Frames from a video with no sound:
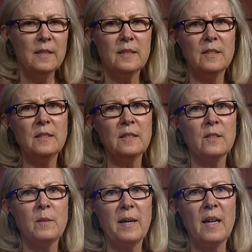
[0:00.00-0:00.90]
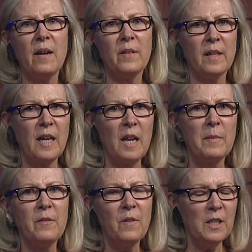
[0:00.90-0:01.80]
Students learn about how the
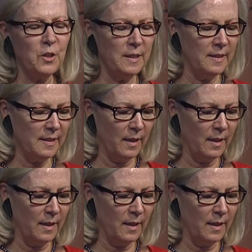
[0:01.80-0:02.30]
economy functions,